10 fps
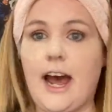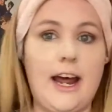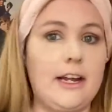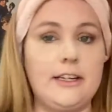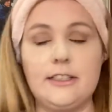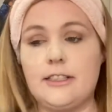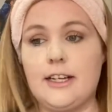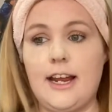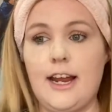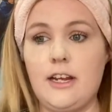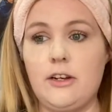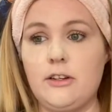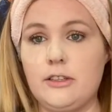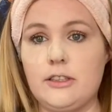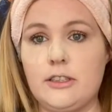and it
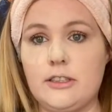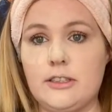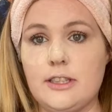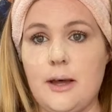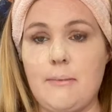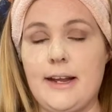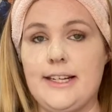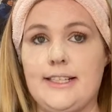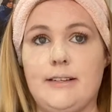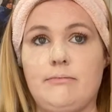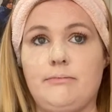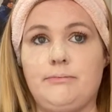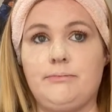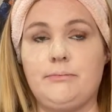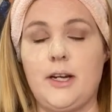looks amazing.
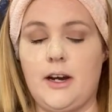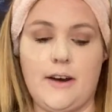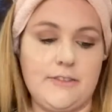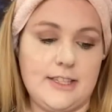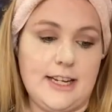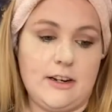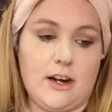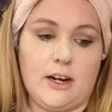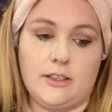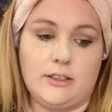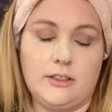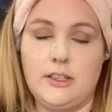But obviously I can't.